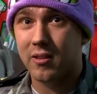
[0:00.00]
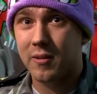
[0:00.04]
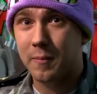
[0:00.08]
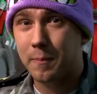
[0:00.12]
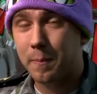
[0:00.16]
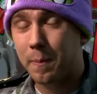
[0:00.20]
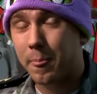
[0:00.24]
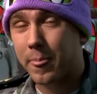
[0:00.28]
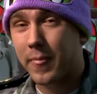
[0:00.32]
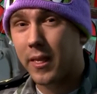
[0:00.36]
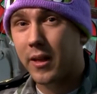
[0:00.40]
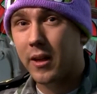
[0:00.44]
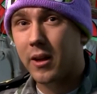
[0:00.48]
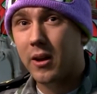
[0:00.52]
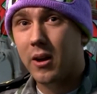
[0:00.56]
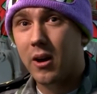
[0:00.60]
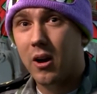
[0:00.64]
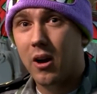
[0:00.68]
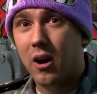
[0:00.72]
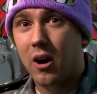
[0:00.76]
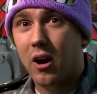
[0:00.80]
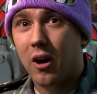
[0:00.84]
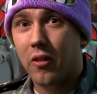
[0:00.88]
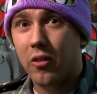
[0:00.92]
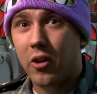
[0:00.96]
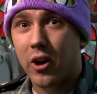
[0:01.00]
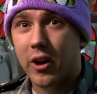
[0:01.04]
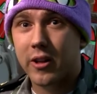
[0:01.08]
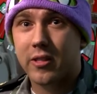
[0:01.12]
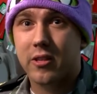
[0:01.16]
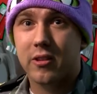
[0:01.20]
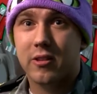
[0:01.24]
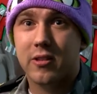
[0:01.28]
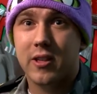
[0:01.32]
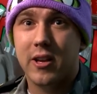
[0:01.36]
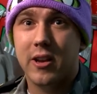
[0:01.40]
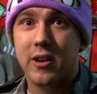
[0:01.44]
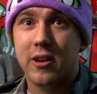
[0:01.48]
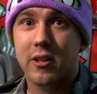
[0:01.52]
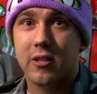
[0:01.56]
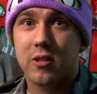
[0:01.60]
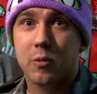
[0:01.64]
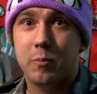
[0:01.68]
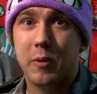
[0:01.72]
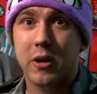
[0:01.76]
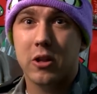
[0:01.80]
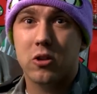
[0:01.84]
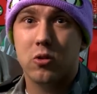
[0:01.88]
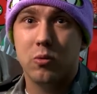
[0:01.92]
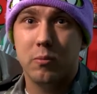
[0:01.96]
I'd like to send a
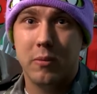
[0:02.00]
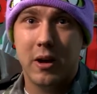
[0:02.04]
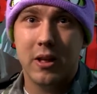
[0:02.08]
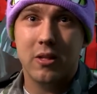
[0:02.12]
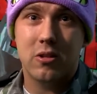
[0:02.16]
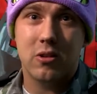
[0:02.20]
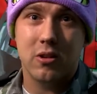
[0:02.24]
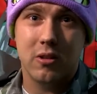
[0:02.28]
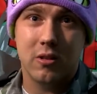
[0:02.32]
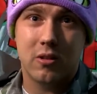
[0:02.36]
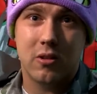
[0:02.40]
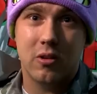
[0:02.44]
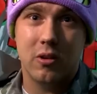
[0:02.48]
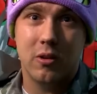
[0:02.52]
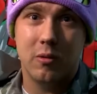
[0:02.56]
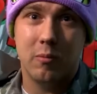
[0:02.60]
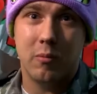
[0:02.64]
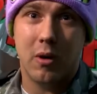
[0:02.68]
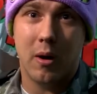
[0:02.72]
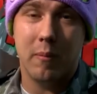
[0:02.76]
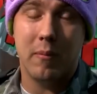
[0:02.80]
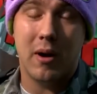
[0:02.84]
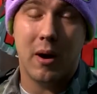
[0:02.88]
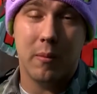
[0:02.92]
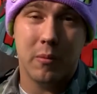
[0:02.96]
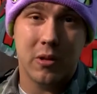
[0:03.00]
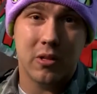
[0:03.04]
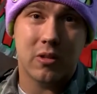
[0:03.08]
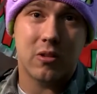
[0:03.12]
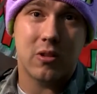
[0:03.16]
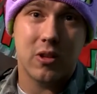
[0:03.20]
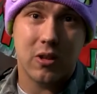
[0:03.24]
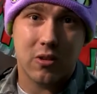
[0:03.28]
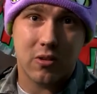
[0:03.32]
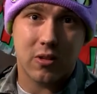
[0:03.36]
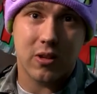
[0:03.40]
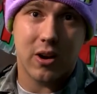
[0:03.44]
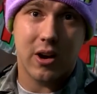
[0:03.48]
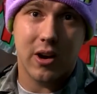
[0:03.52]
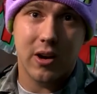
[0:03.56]
special mention to my mum and sister,